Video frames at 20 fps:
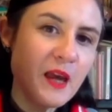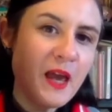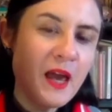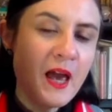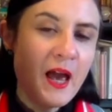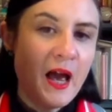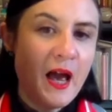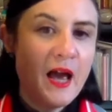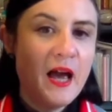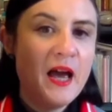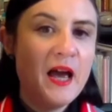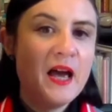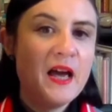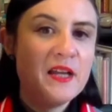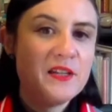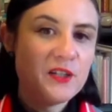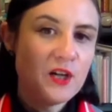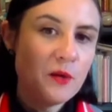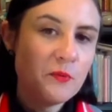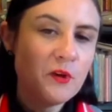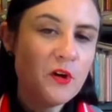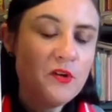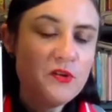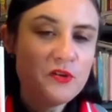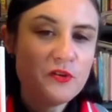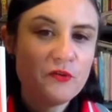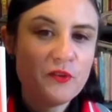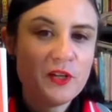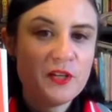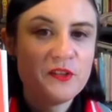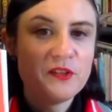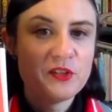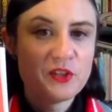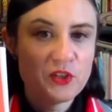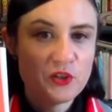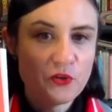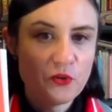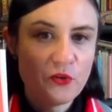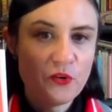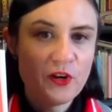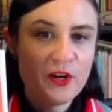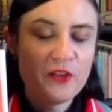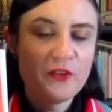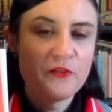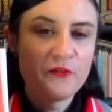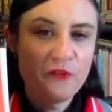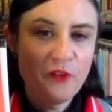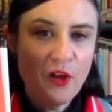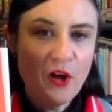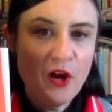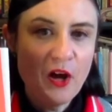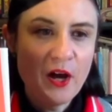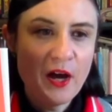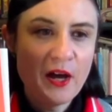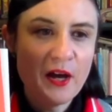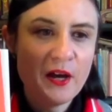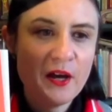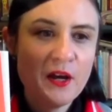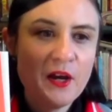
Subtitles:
and I'm going to read the story, The Fly,